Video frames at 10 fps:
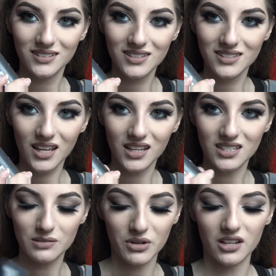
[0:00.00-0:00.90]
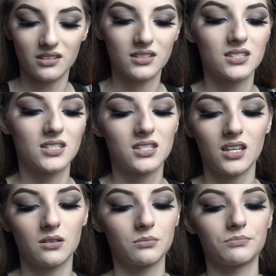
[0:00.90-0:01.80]
It's setting spray.
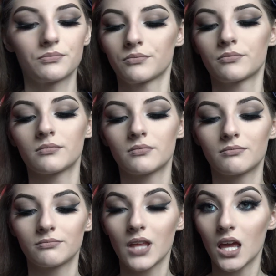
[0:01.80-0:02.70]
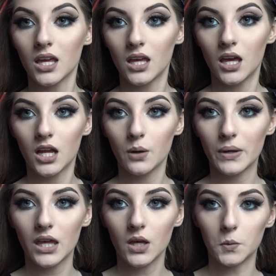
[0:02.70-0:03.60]
So, here
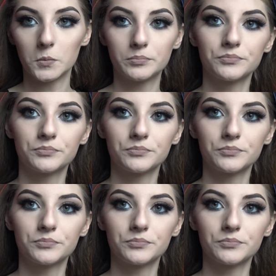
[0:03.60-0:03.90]
we go.